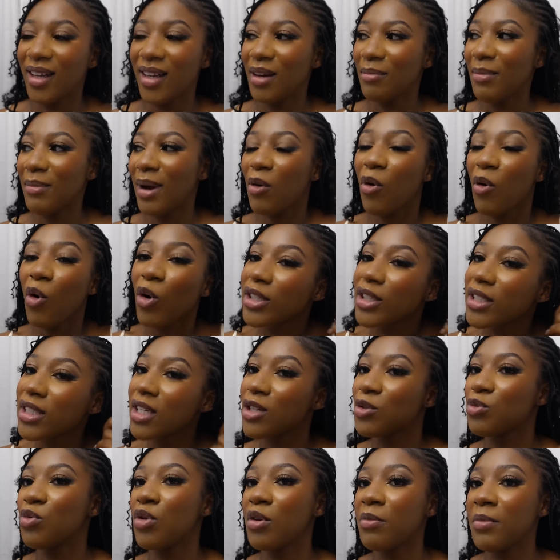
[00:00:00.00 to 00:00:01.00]
My
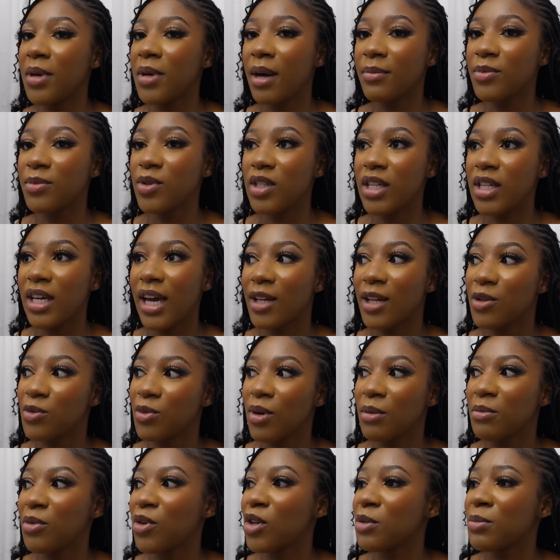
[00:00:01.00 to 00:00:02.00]
conscience woke me up today at
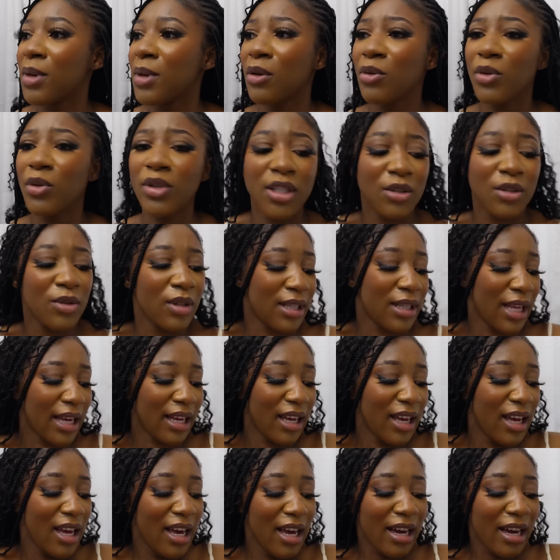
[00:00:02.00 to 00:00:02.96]
1 because my conscience was like,